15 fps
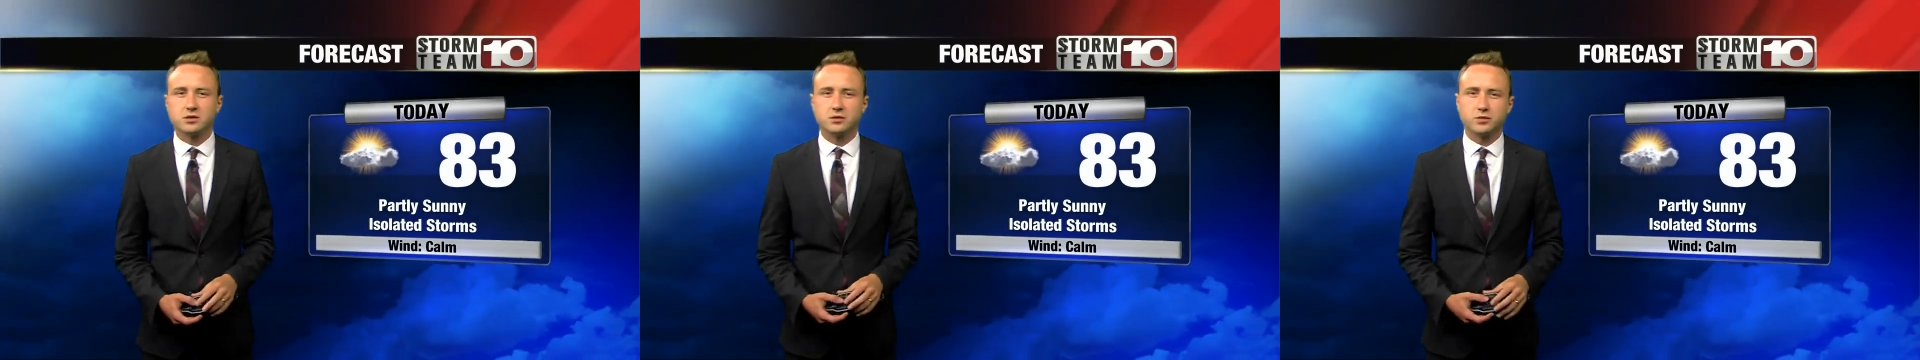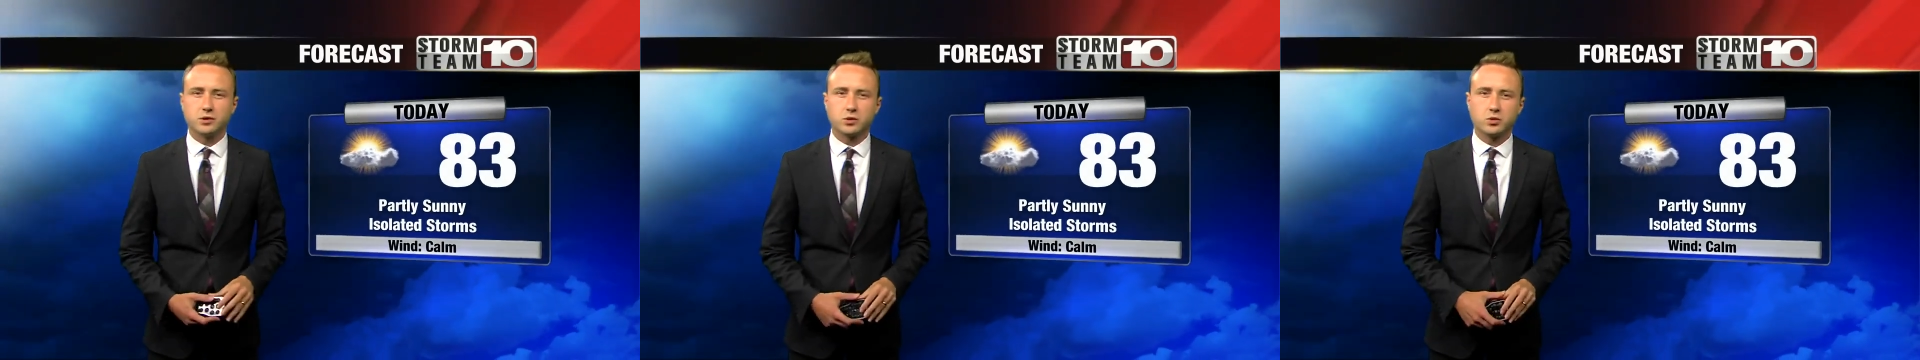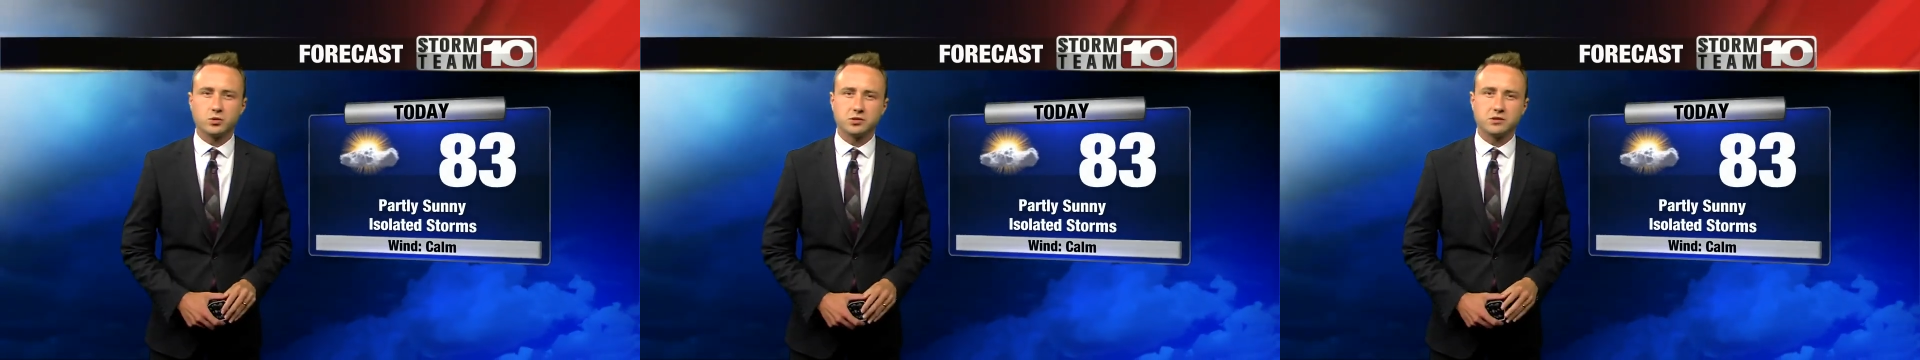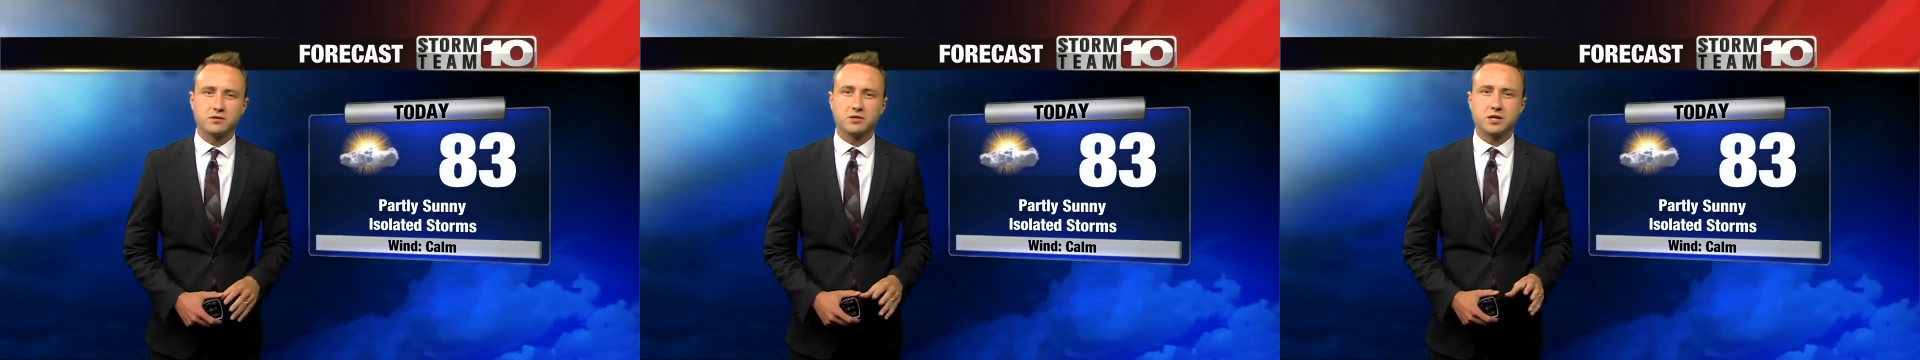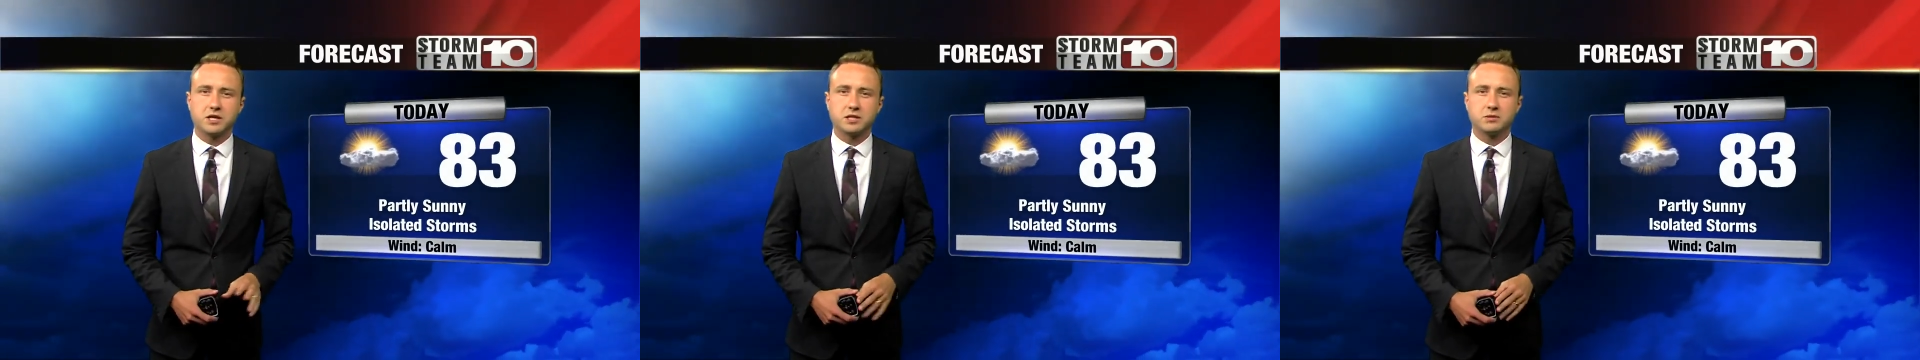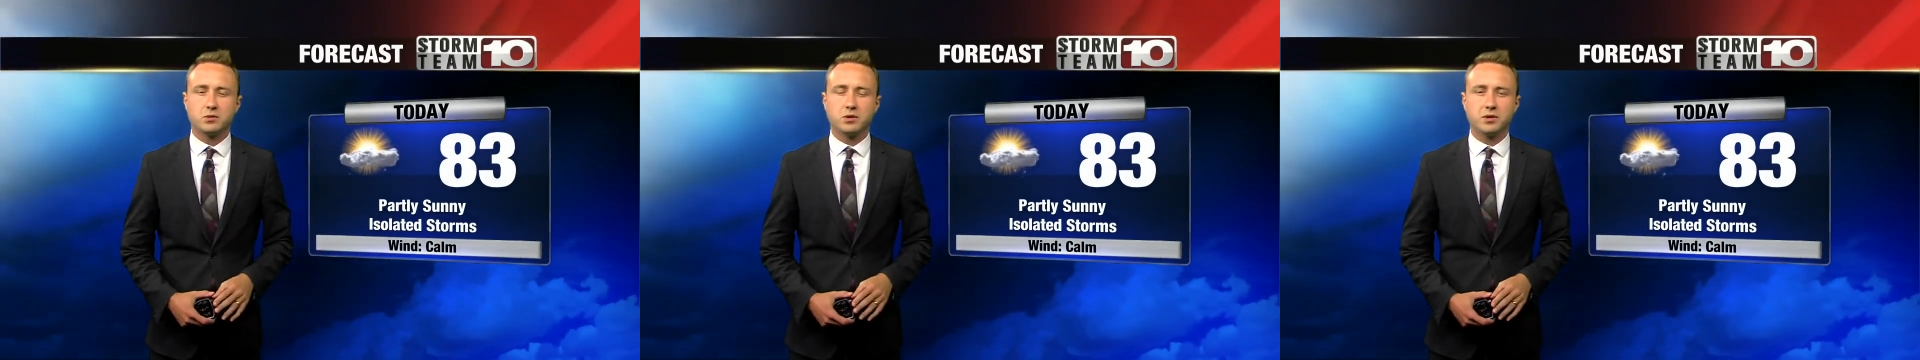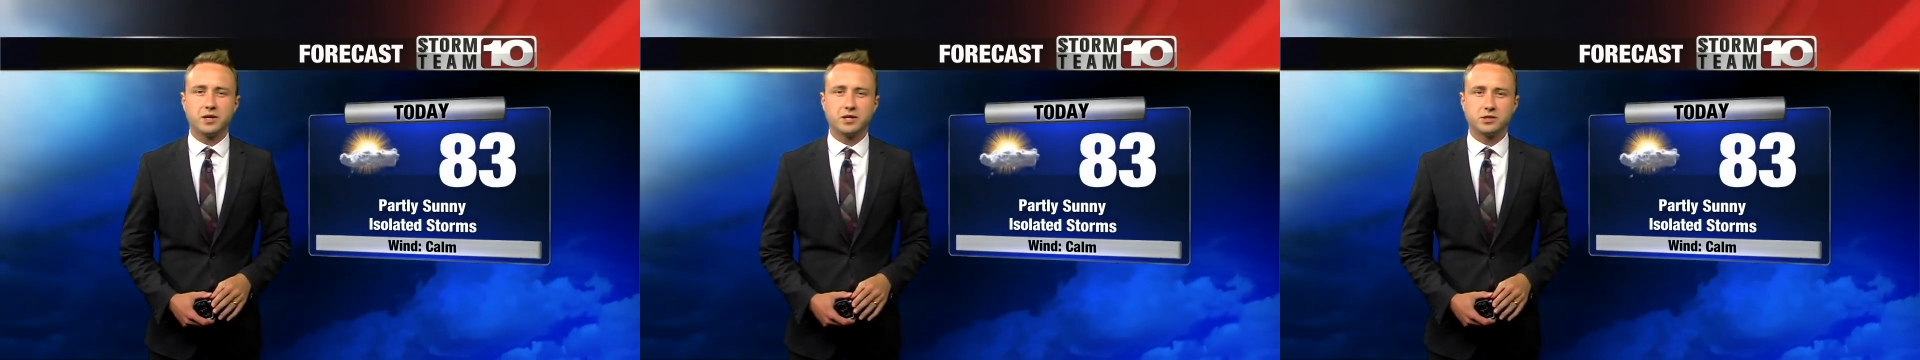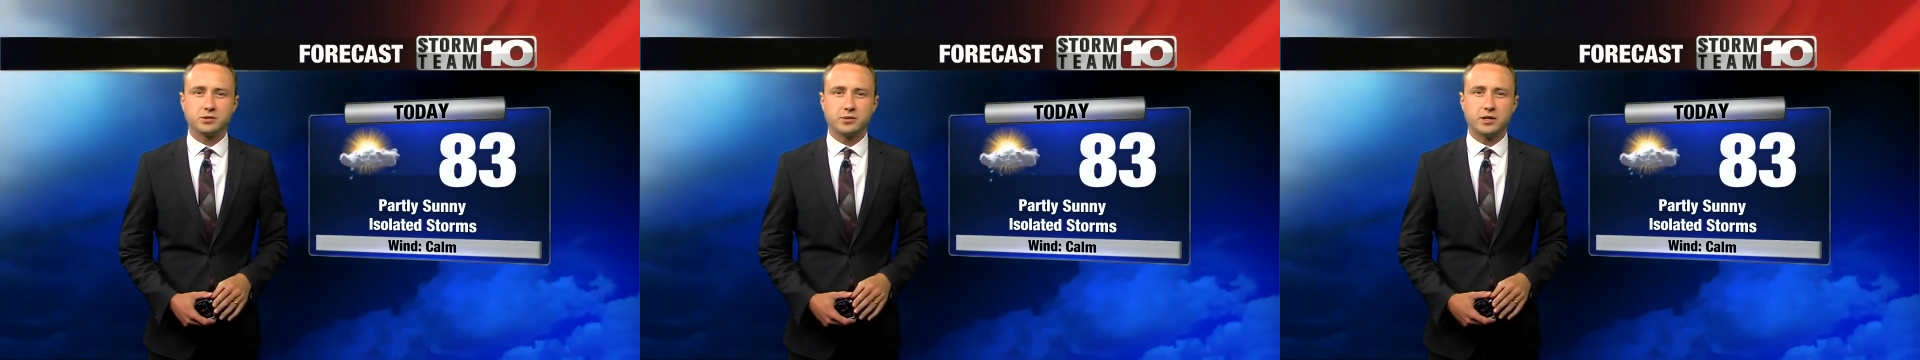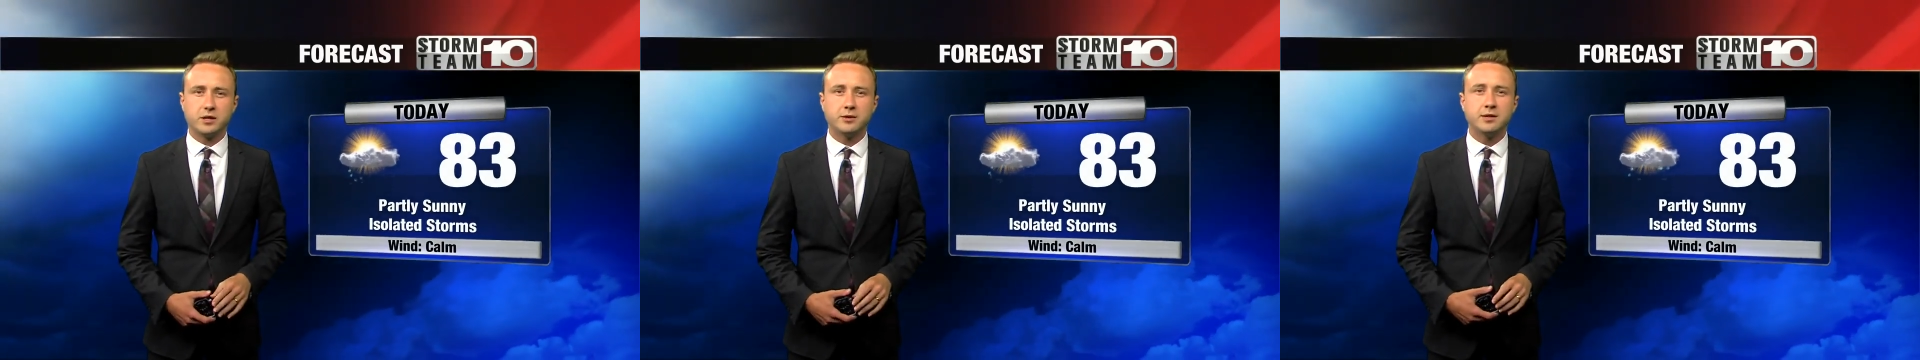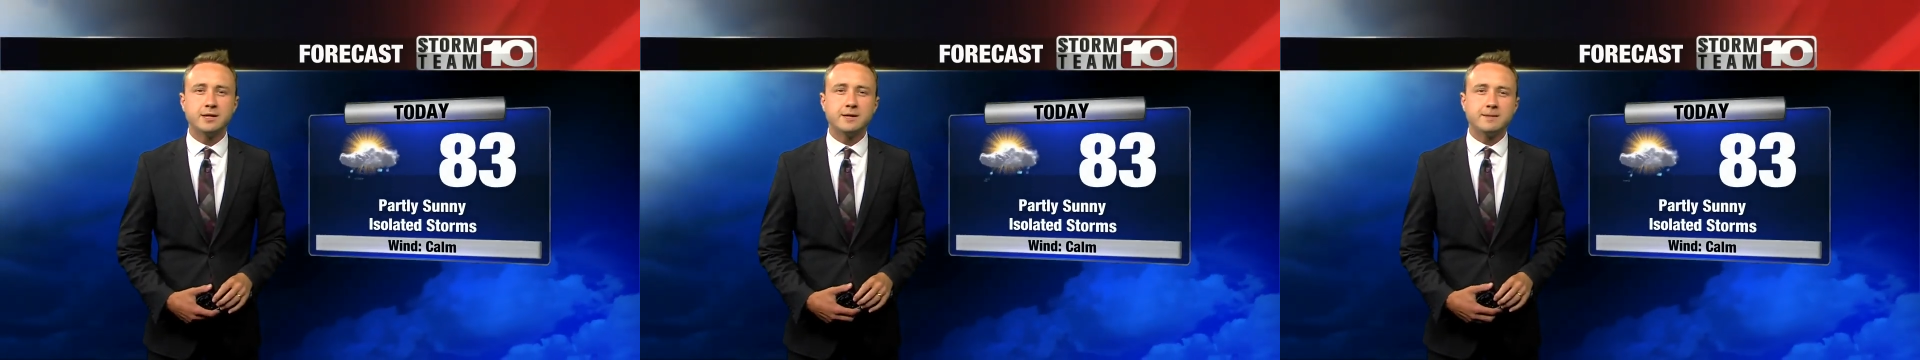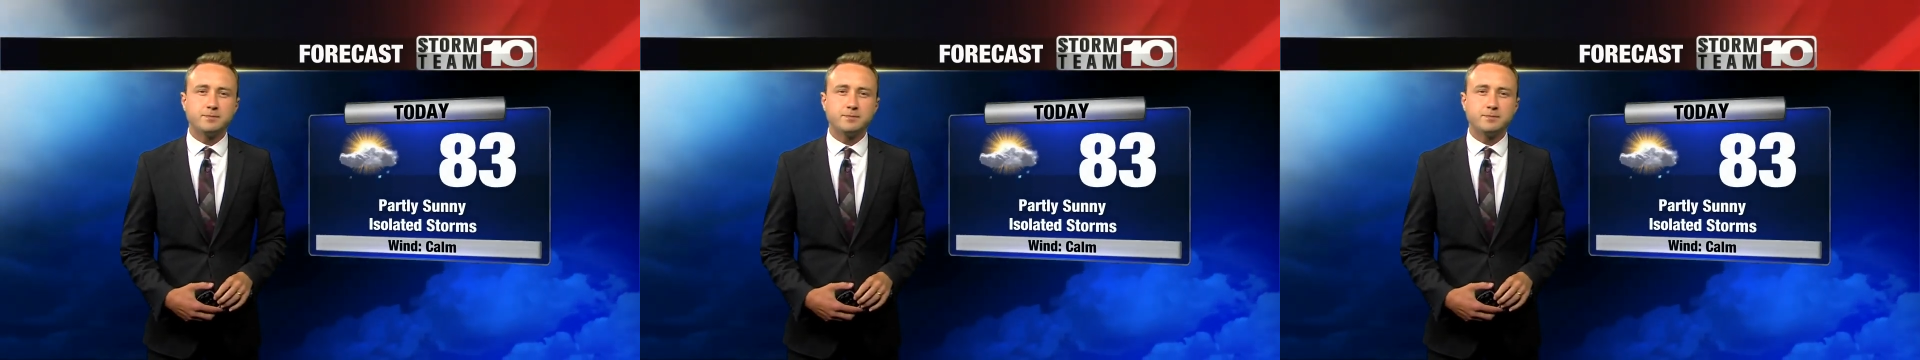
over the course of the night tomorrow night as well.